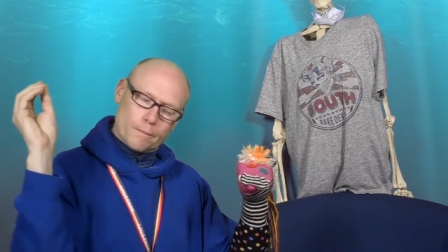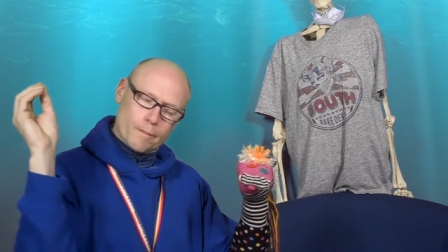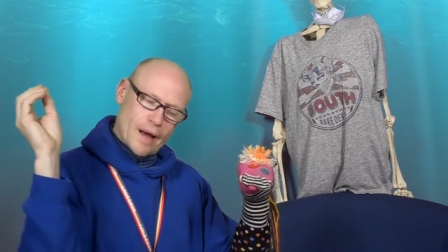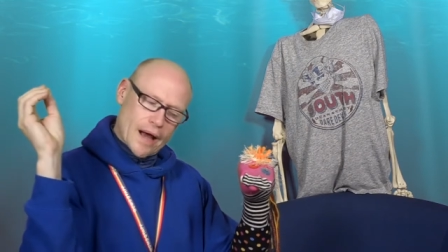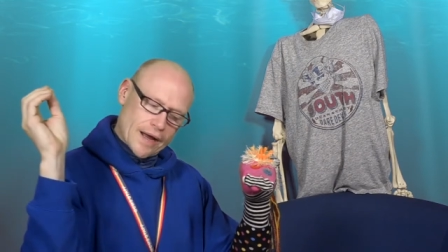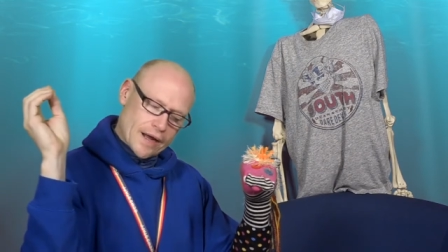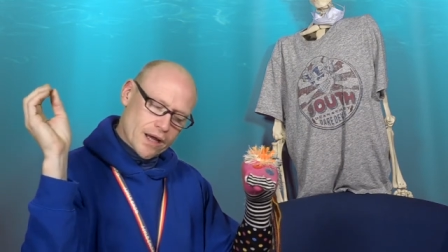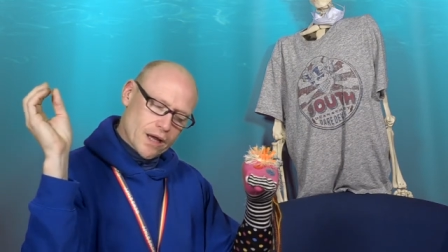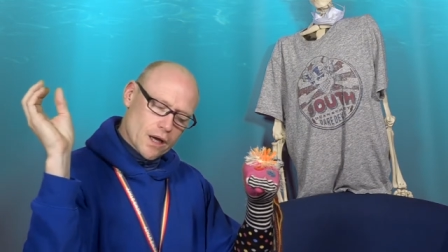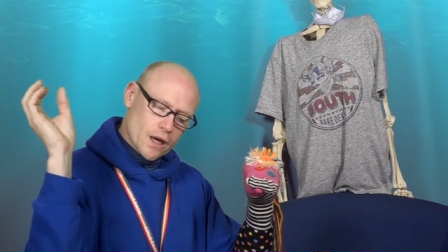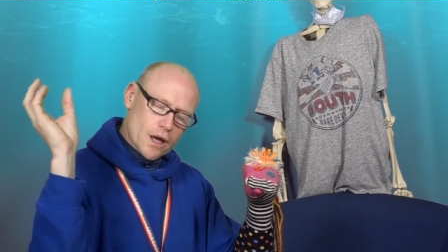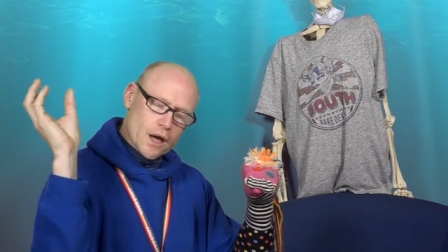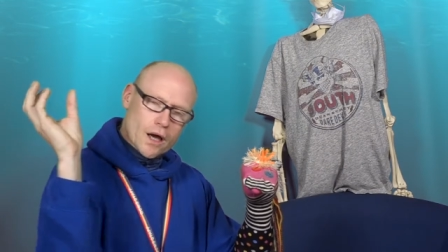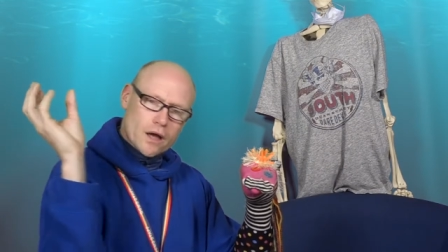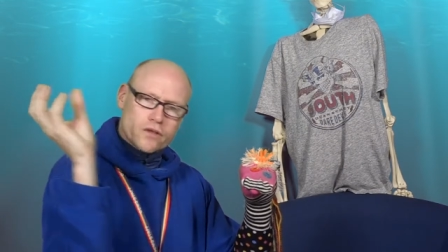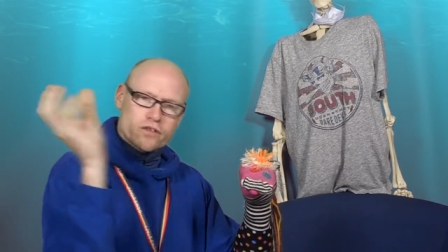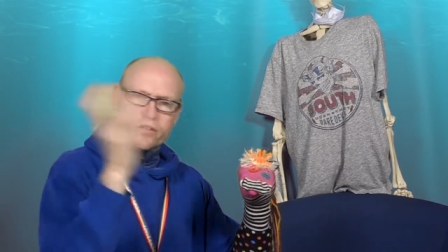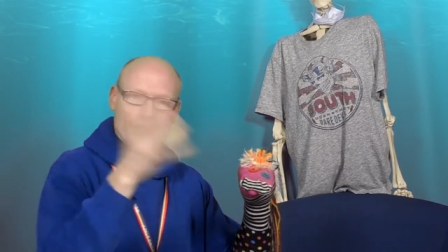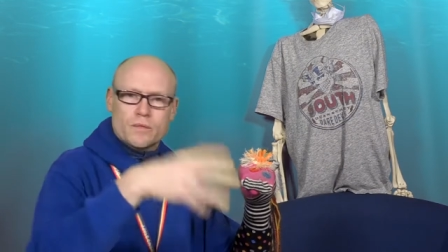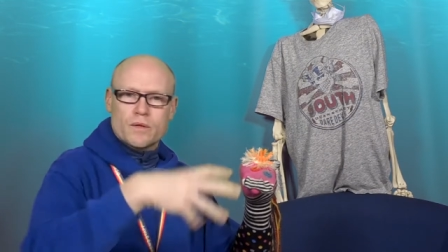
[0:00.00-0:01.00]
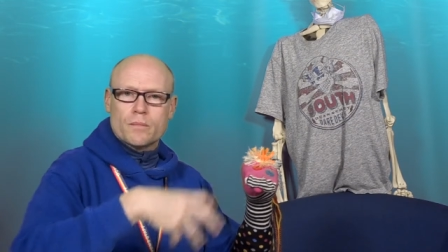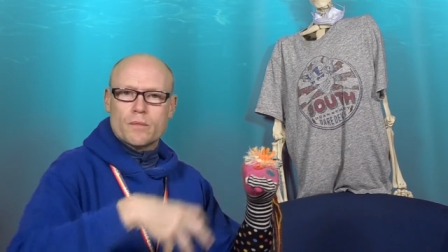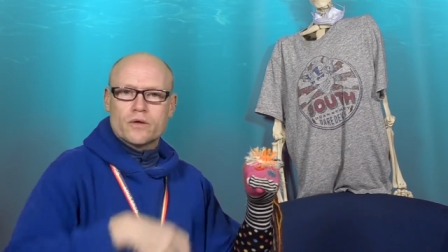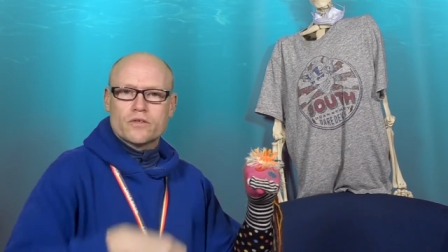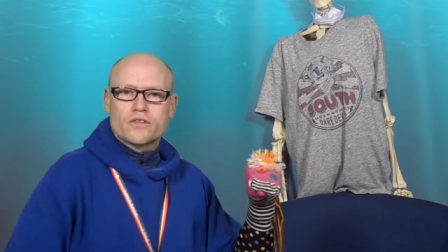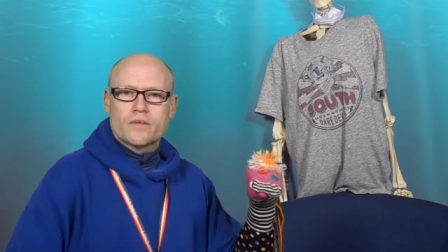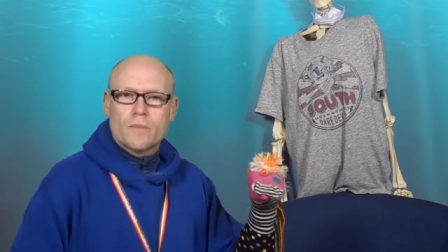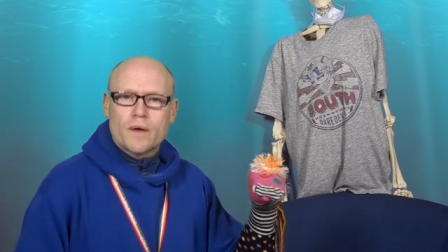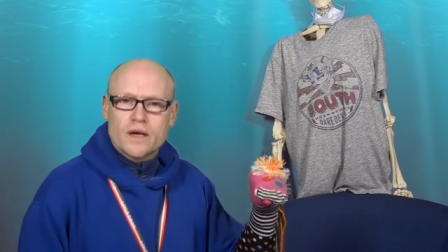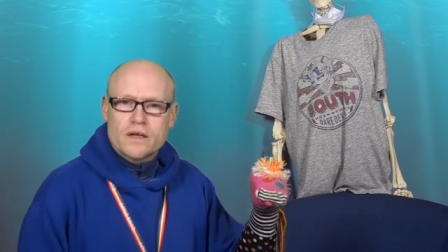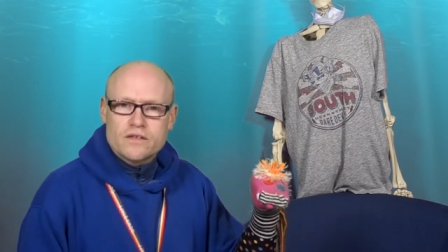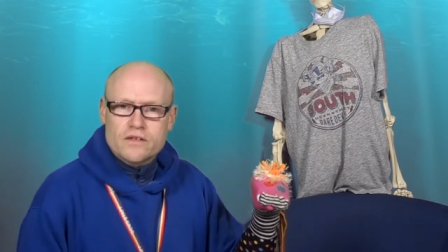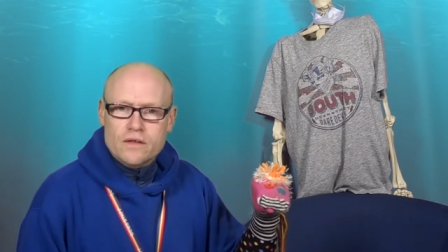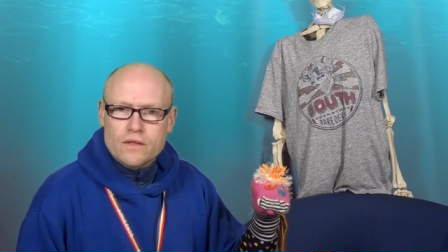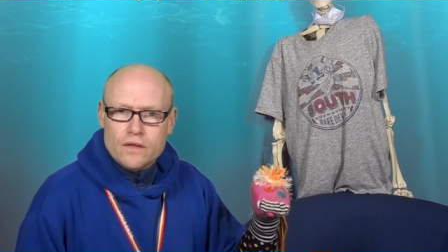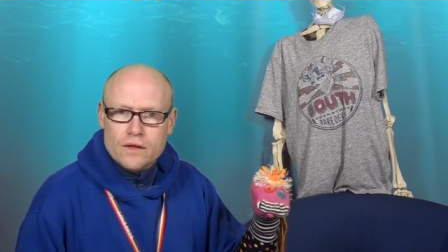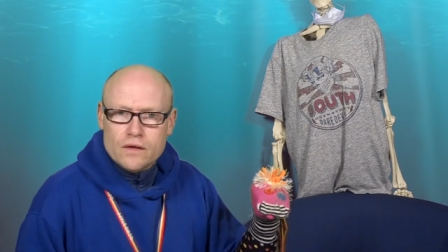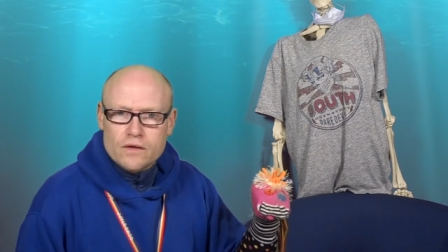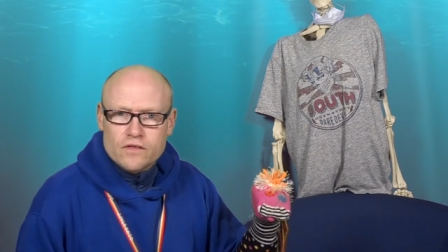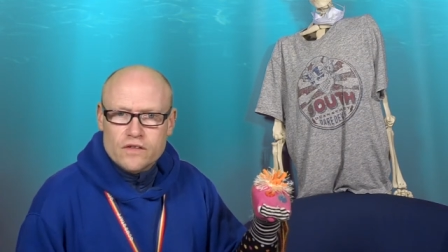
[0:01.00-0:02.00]
back at some of the most amazing
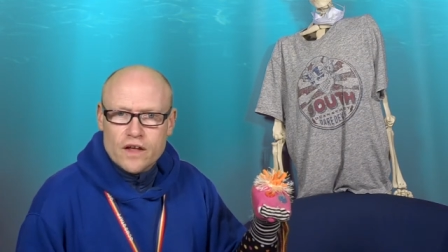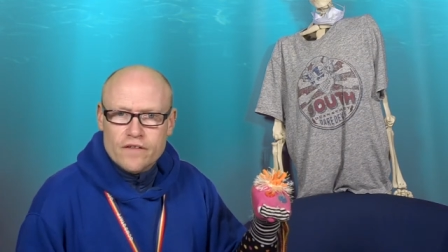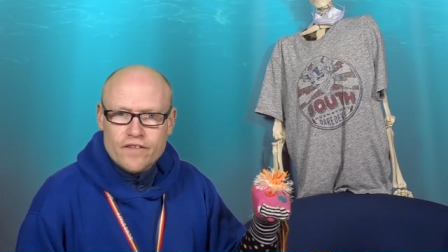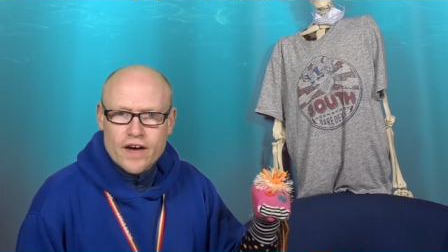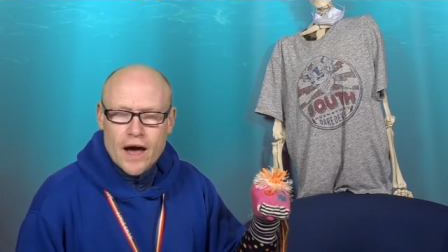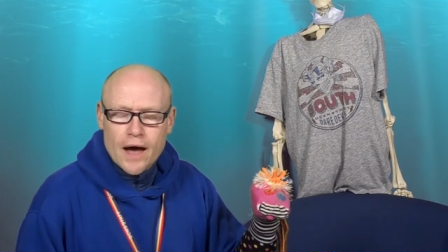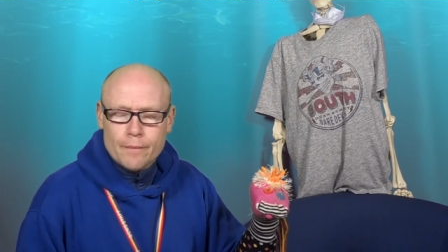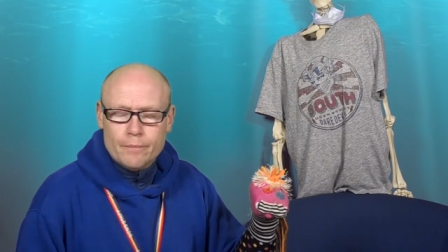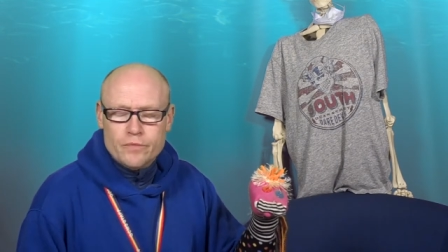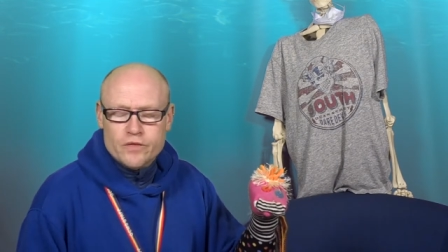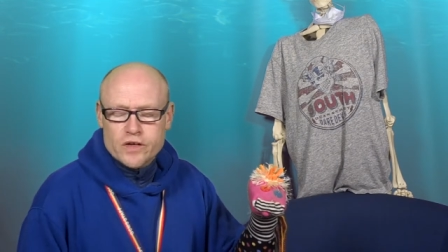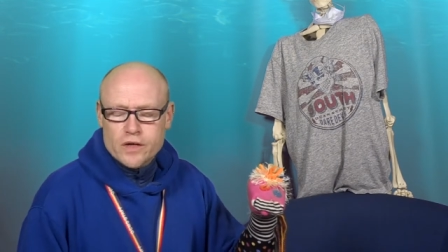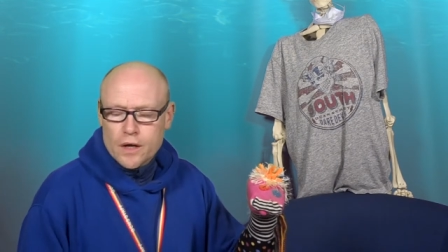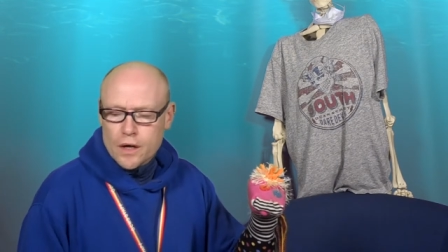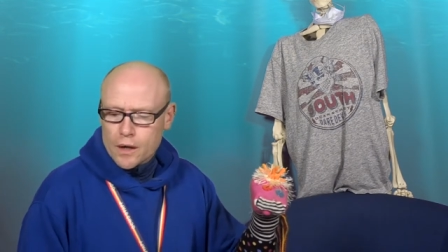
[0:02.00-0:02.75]
things that have happened.